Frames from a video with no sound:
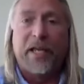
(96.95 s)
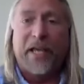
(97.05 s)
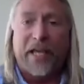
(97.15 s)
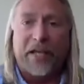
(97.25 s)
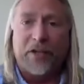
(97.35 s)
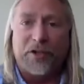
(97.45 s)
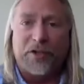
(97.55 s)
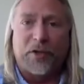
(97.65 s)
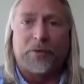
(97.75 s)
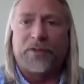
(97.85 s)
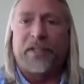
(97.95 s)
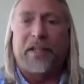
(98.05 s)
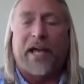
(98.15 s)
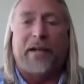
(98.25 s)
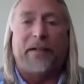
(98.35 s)
And you just don't see
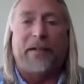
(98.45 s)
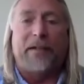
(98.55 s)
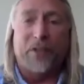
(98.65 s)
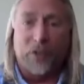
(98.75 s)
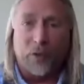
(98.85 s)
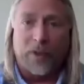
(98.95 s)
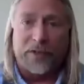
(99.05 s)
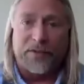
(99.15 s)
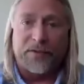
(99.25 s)
that in the joints.